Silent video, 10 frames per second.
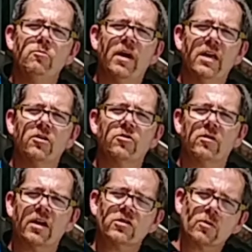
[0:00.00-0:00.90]
money on your
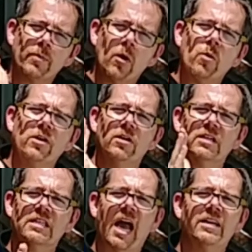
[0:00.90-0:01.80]
electric bill when you
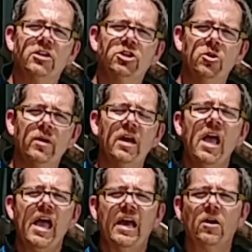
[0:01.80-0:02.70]
decide to do it.
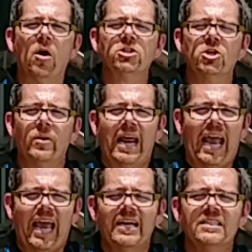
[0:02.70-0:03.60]
It also
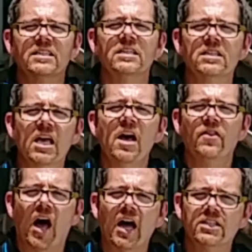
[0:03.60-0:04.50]
enhances
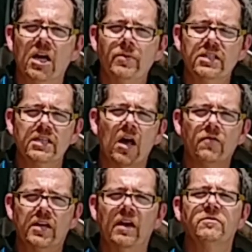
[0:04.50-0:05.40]
the hot tub itself.
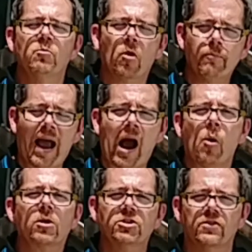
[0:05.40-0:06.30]
It gives more
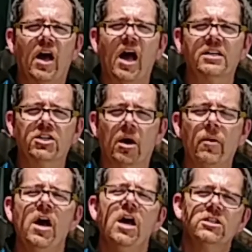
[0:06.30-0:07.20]
power to the hot
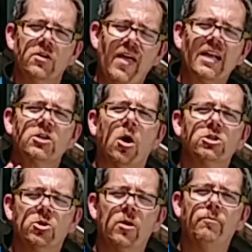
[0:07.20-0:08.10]
tub. So that's
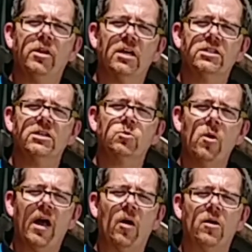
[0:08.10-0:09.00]
also a plus as
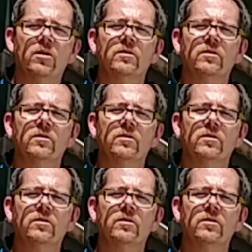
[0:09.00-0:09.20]
well.